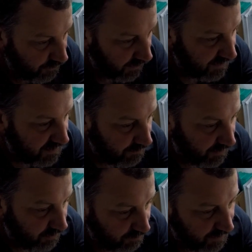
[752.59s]
list them a
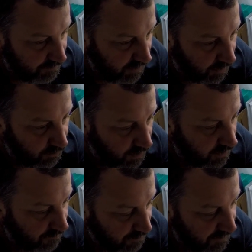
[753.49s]
little bit below
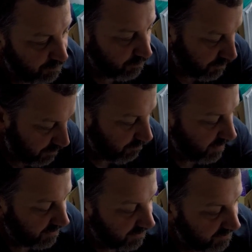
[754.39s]
other people, you
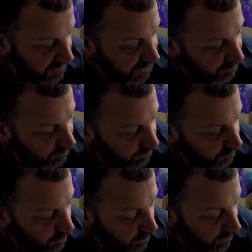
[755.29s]
might get a sale a little
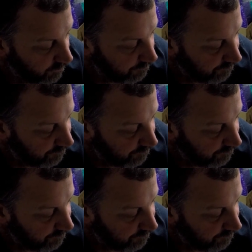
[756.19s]
quicker.